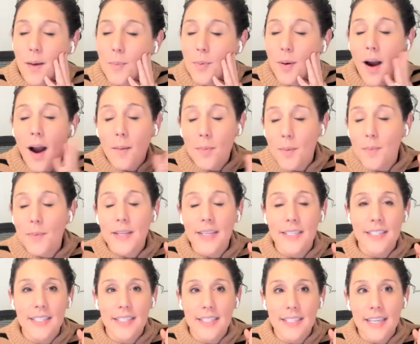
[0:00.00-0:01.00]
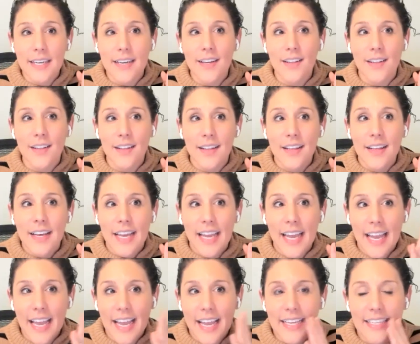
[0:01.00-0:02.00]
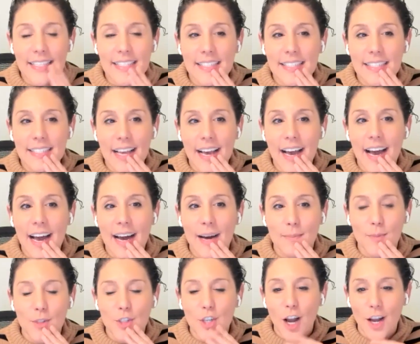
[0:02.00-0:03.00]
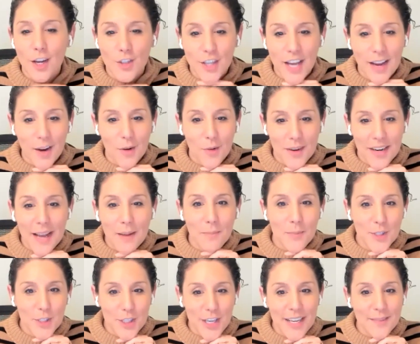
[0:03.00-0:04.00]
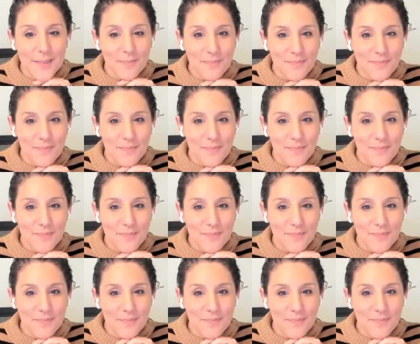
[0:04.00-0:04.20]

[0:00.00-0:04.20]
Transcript: probably still is um, Shawshank Redemption.